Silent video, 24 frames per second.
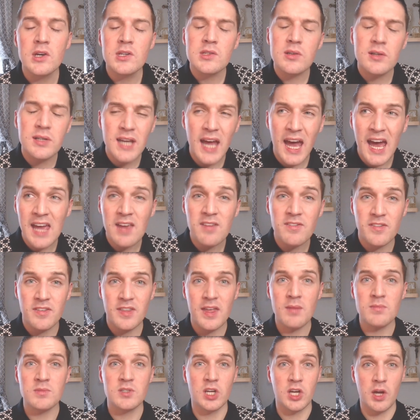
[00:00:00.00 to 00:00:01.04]
So I'd hate for
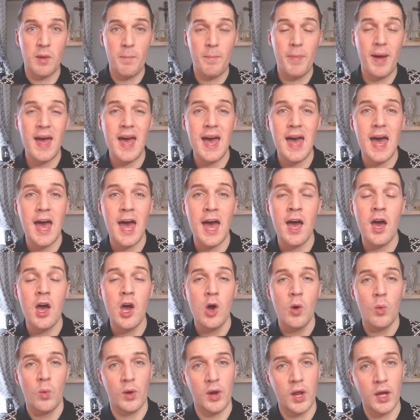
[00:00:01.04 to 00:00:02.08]
them to compare
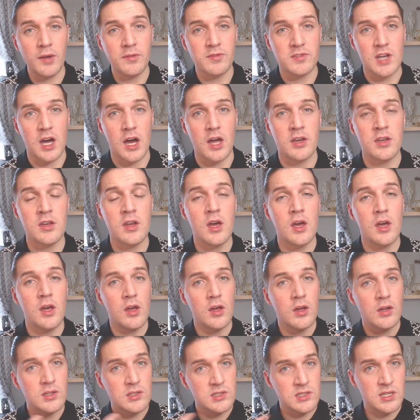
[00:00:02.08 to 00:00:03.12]
what I've done
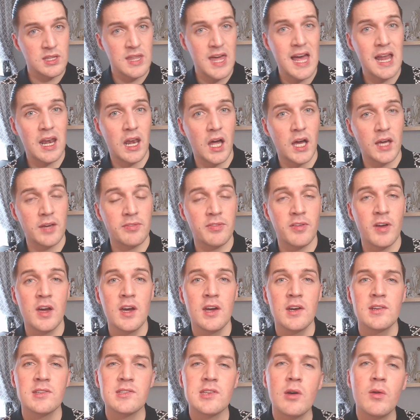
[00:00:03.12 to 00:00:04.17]
to their life.
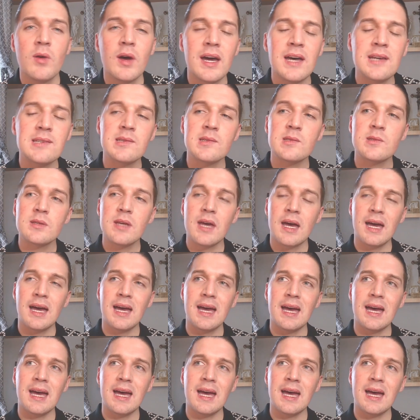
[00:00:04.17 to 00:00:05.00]
So as a,